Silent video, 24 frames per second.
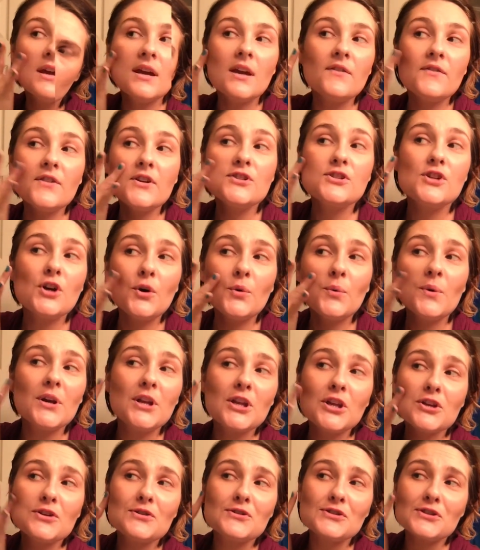If you don't want
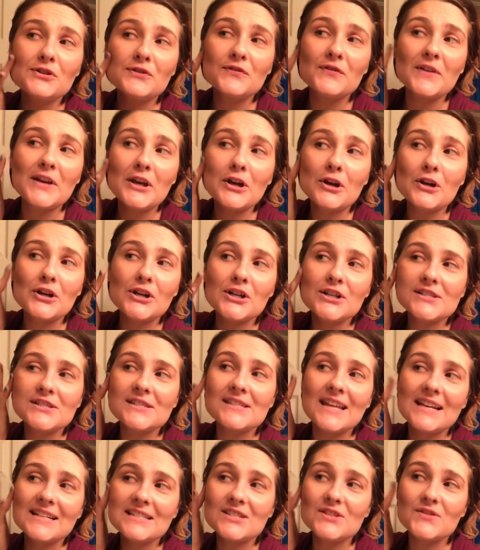to use your fingers,
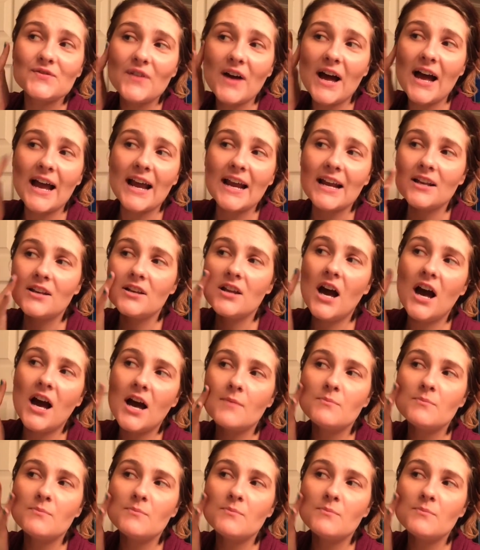that's fine.